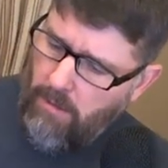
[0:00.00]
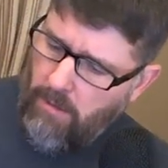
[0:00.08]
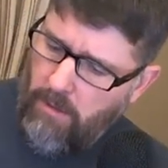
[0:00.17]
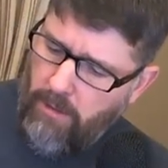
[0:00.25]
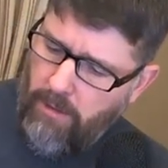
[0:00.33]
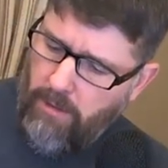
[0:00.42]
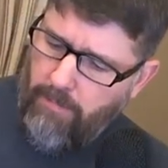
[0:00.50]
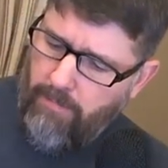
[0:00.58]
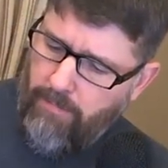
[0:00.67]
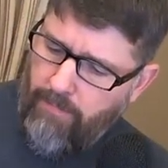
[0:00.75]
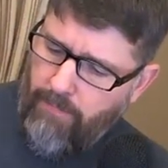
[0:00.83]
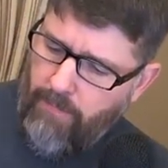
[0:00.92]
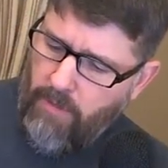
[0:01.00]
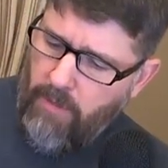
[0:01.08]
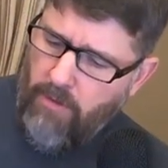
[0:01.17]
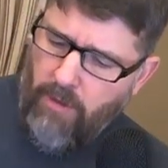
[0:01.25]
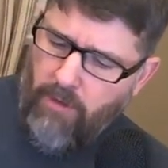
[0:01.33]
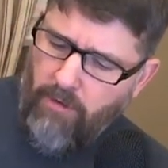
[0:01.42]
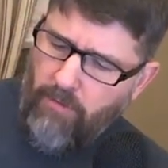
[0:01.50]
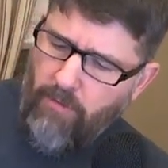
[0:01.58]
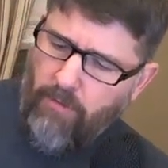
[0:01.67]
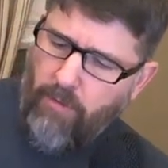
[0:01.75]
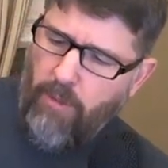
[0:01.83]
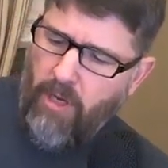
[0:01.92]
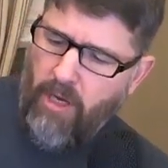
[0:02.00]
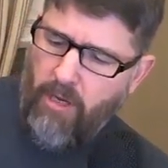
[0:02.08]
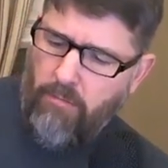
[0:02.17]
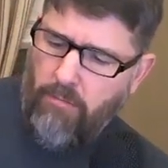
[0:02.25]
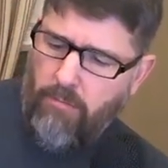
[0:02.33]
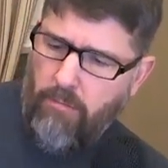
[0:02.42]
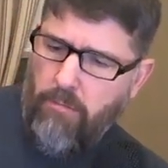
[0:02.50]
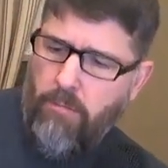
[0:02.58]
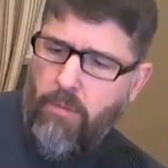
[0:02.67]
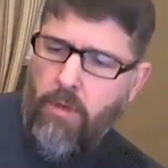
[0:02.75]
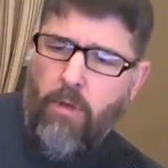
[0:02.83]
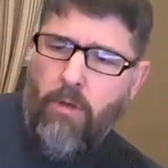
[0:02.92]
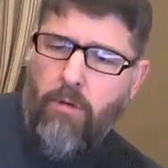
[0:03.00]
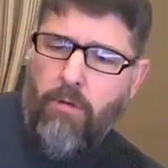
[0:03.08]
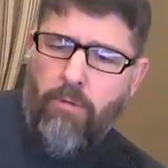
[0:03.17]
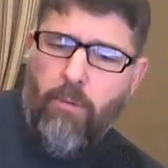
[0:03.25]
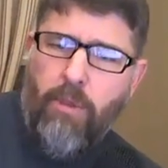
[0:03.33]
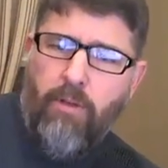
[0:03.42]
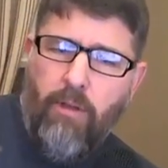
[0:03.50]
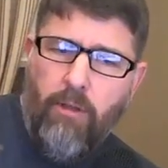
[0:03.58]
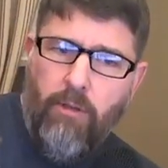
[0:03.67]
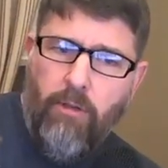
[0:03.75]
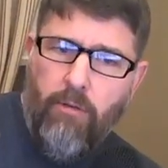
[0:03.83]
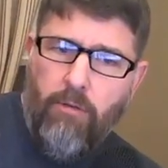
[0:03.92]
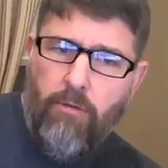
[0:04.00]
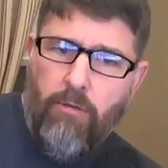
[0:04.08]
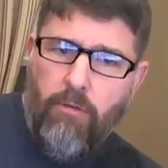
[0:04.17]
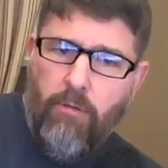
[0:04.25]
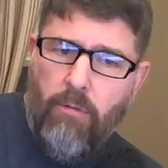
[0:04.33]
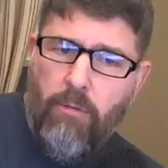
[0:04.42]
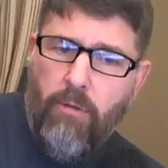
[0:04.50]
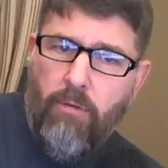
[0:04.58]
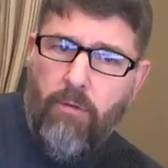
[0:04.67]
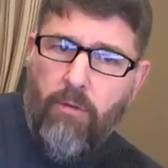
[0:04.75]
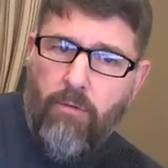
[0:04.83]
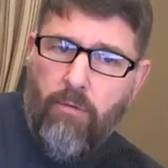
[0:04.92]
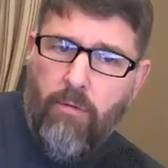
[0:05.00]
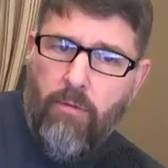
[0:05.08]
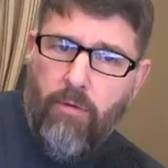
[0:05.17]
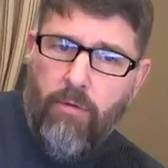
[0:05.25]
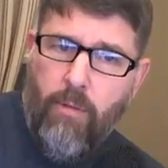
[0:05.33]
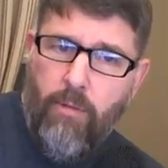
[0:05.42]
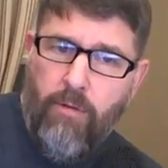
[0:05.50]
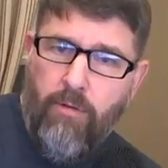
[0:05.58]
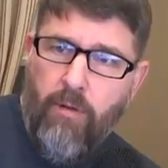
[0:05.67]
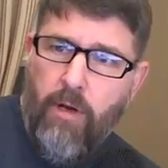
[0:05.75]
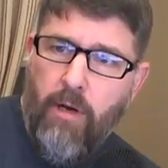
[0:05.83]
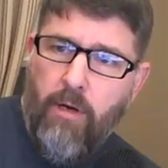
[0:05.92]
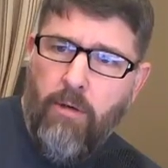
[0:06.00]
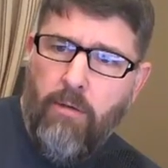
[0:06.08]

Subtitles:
And you can adjust these up and down. So we can take a look at this. I mean, there's not much there.